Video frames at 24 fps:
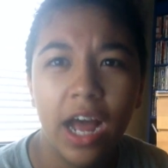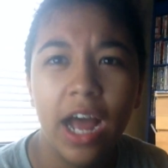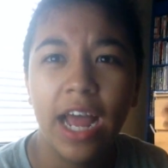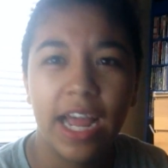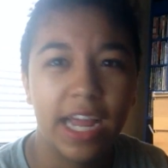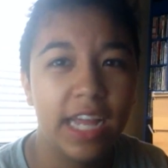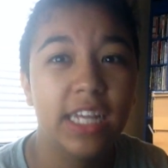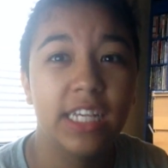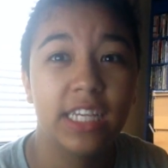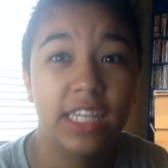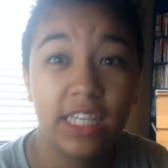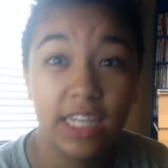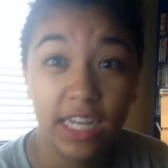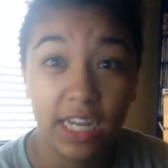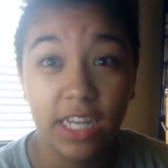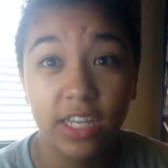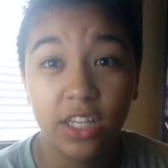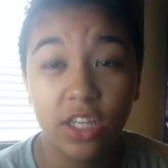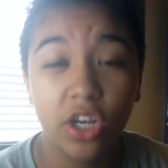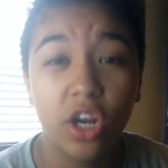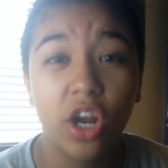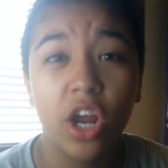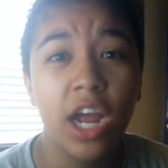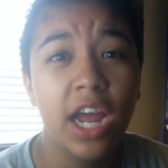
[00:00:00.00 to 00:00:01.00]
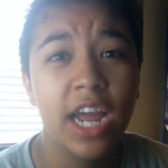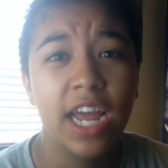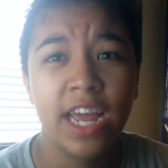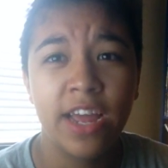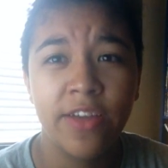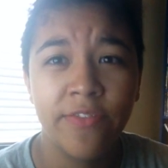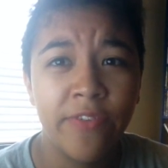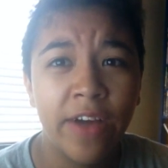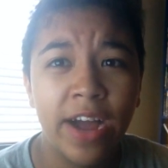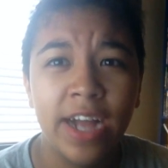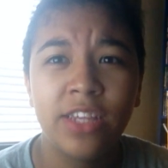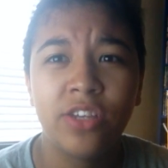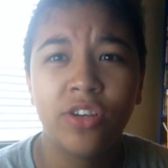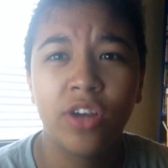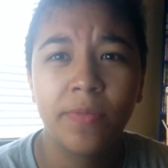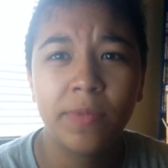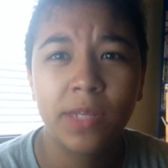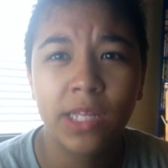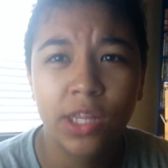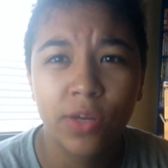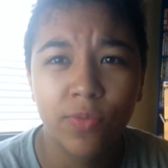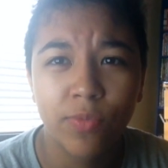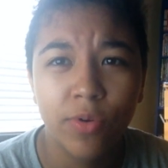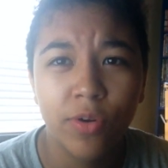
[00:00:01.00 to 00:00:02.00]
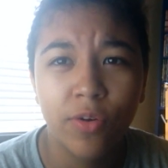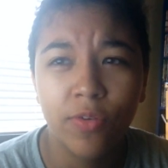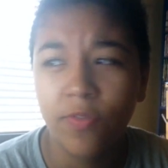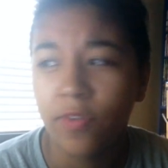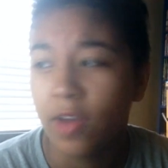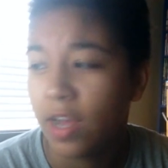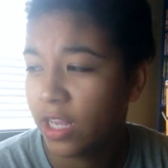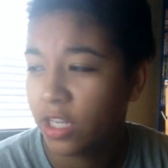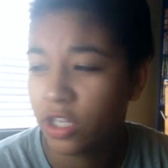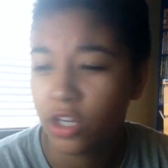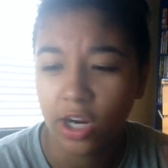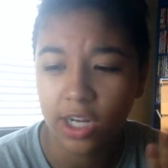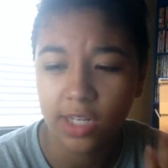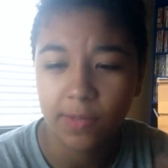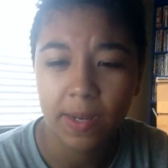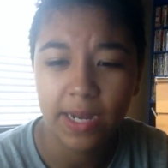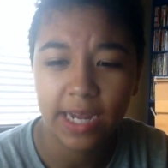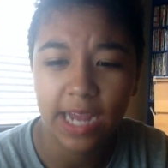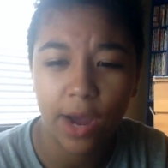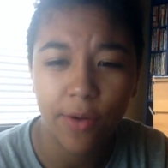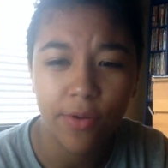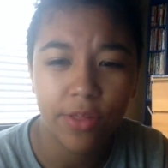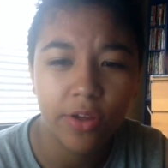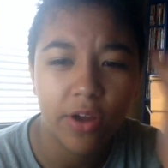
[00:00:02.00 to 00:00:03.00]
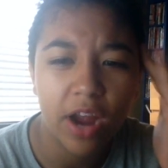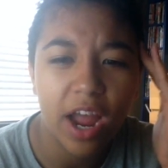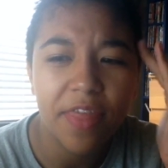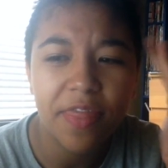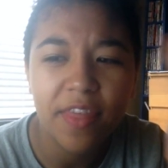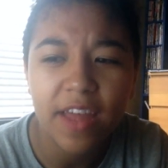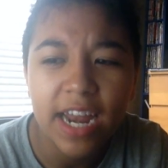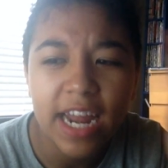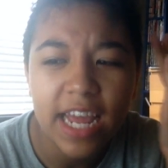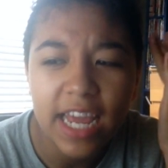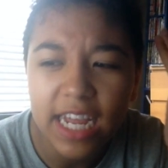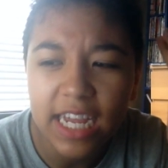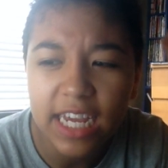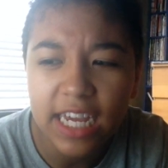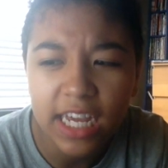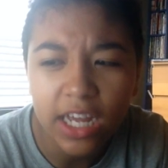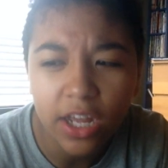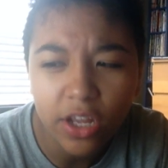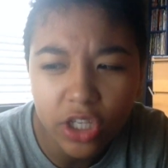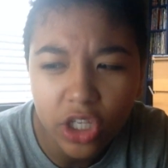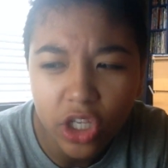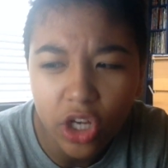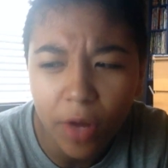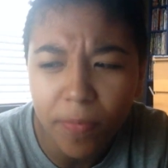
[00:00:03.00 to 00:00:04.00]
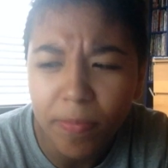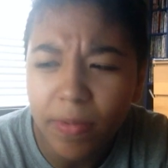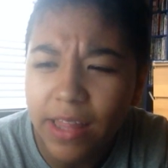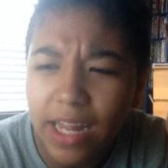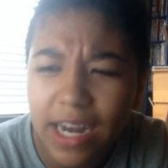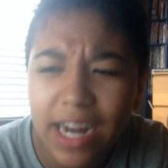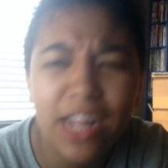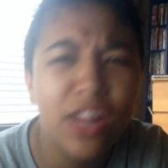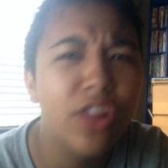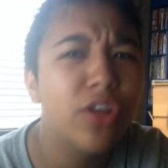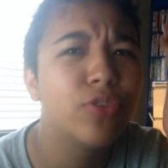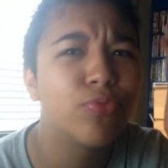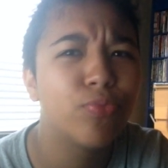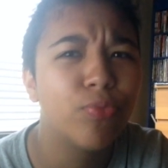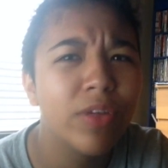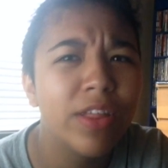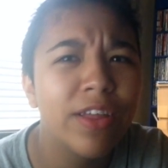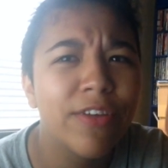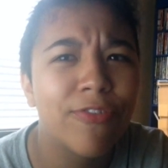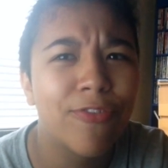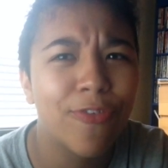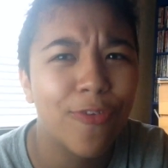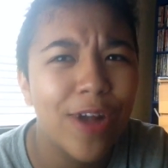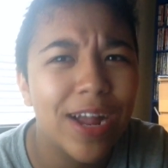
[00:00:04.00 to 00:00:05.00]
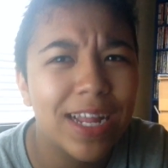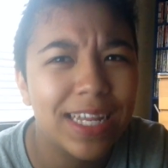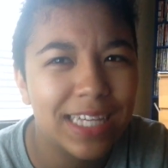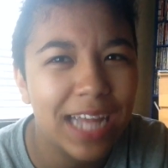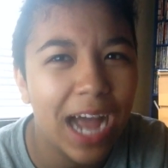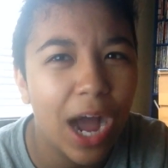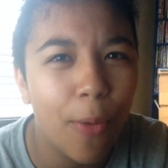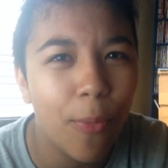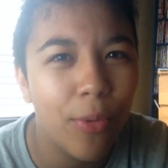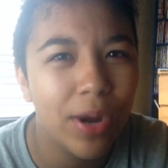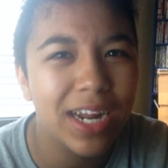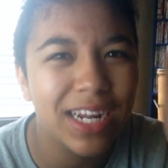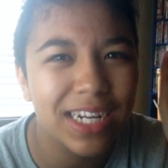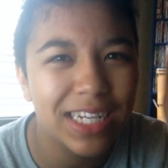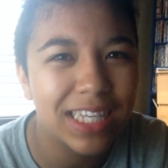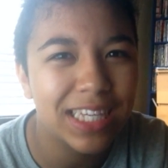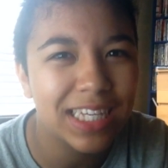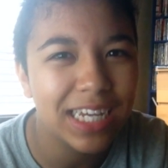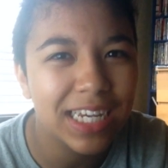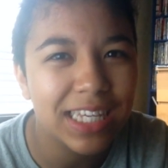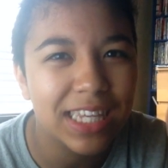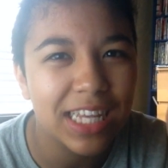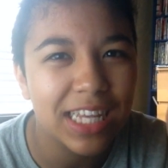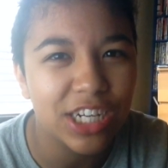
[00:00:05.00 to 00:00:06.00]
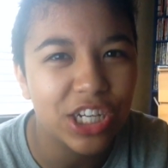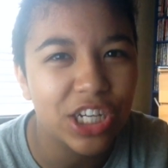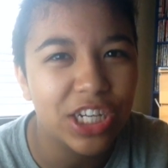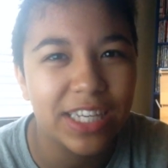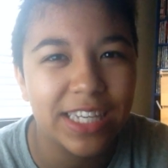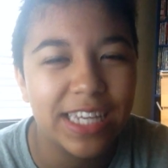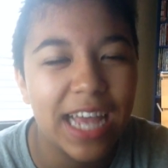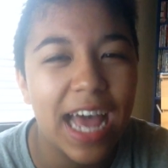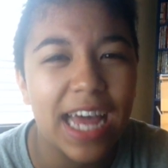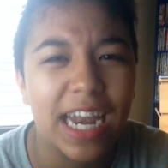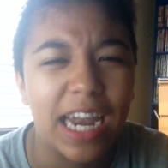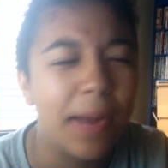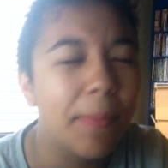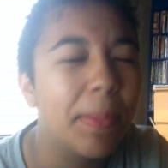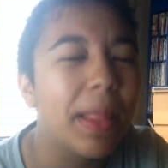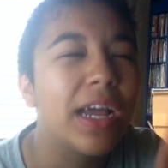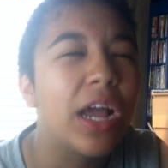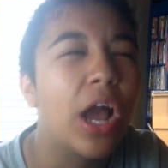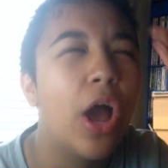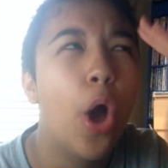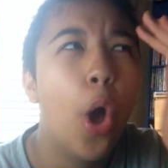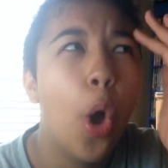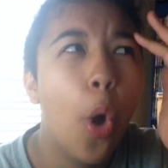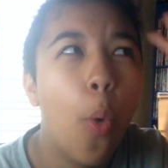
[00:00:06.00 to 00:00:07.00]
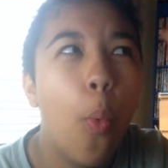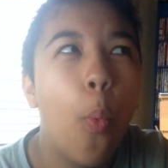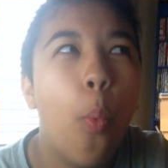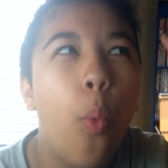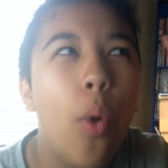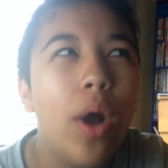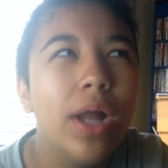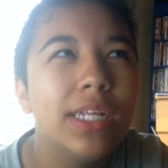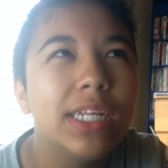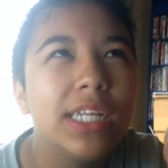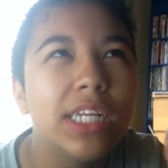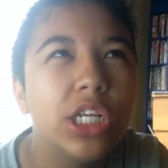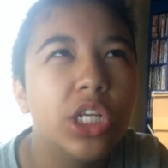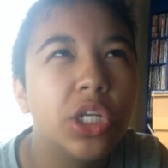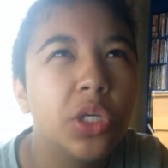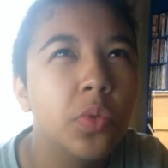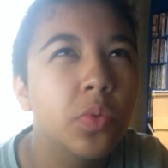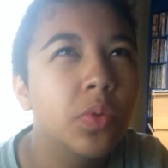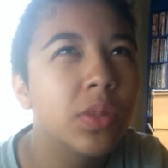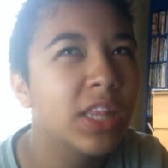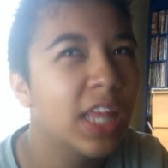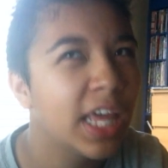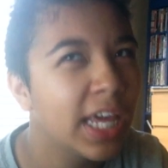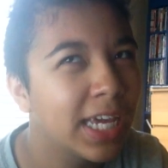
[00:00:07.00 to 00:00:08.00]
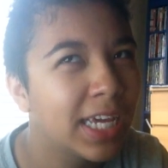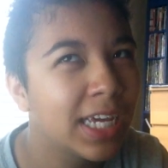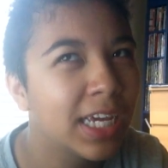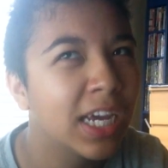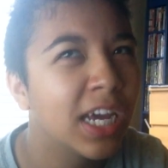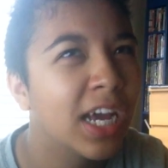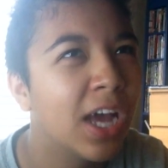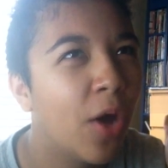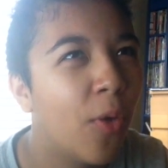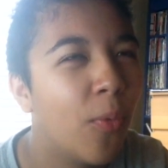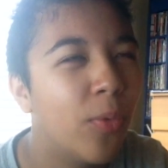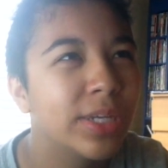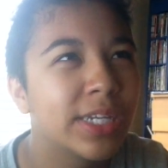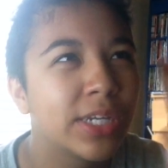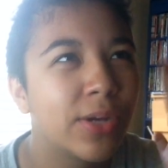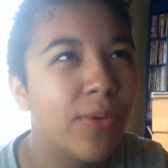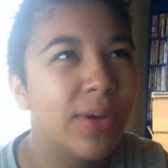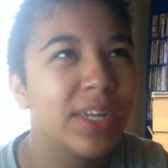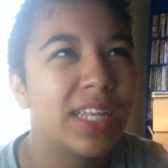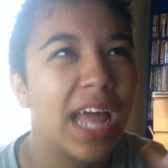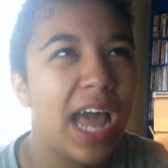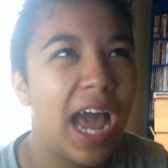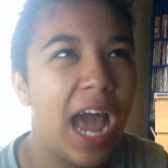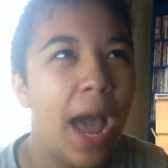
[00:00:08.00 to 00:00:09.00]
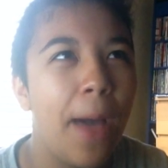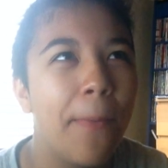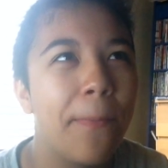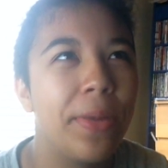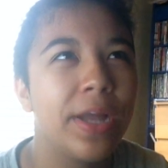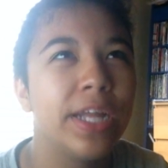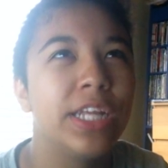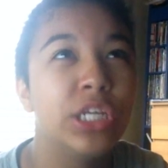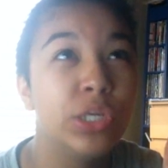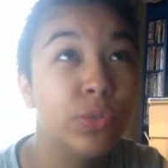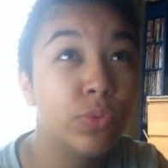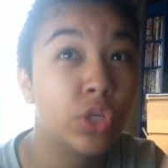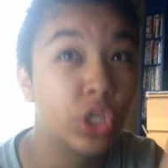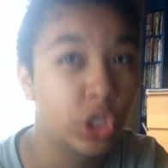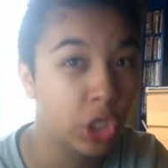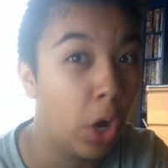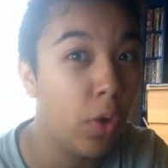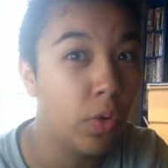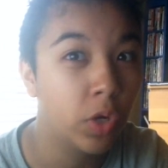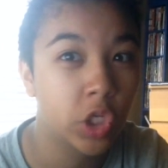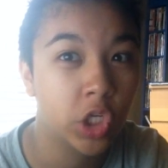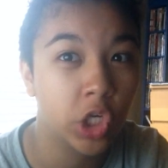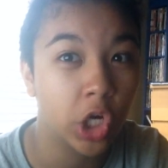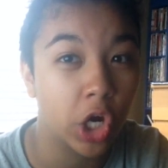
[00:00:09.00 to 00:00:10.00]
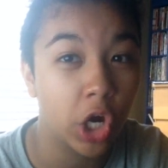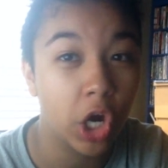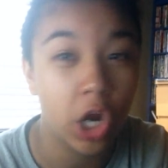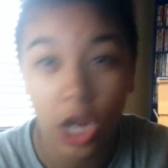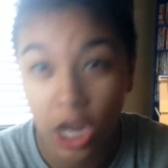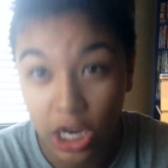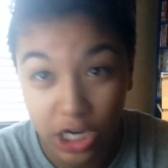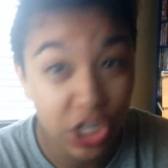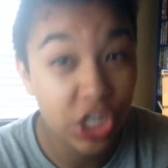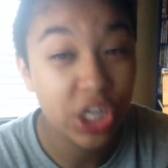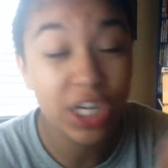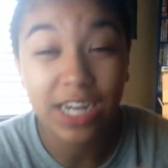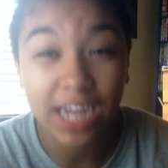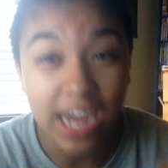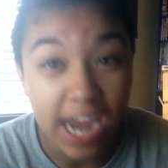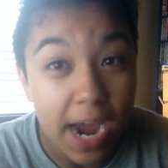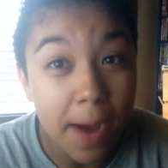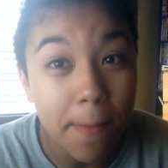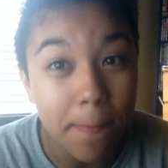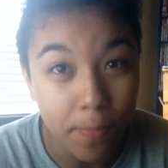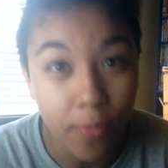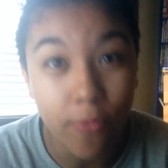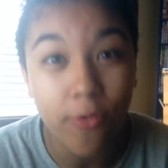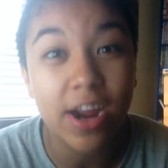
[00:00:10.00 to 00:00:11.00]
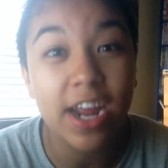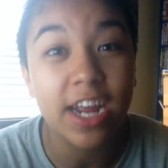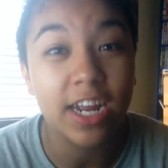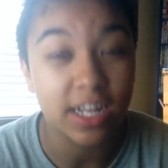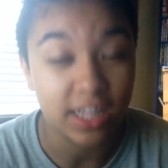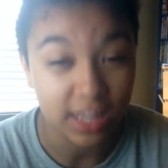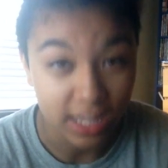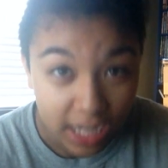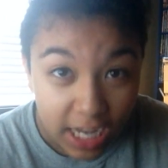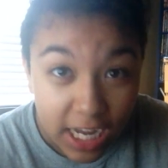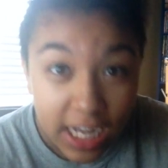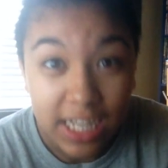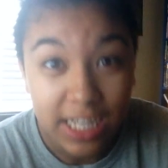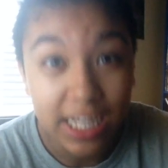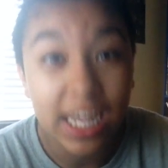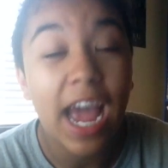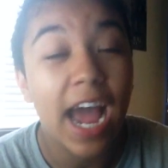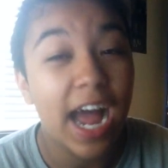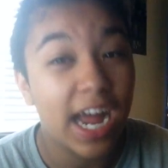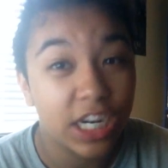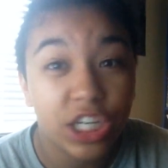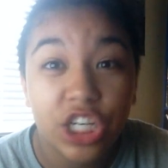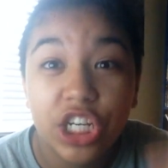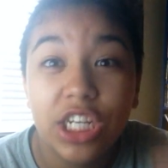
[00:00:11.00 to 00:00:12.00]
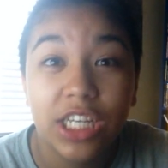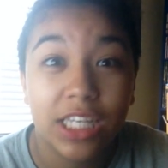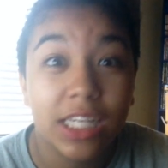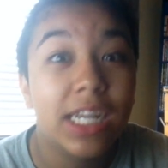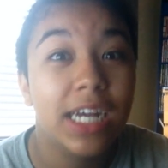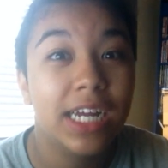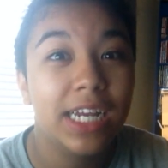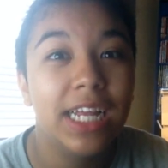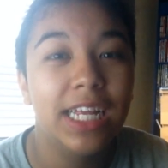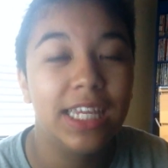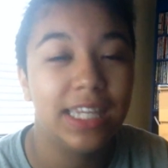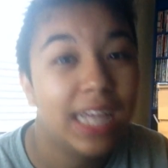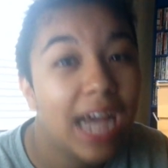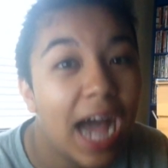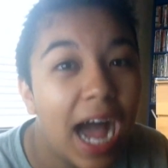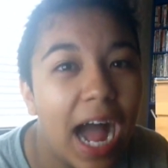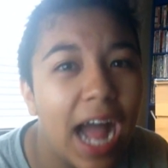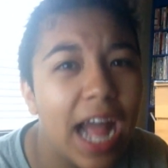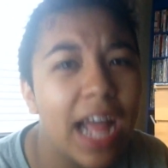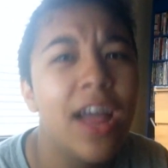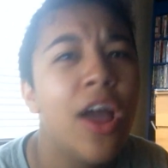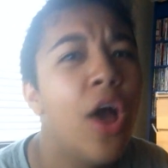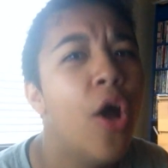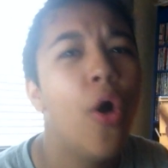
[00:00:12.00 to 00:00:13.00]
He sees her, he invites her up to the roof, starts making out with her, and then he kills her. But then he looks really freaked out when he sees that she's dead. And I'm like, what did you think was going to happen? You choked her. She can't breathe. Yeah, she's gonna die.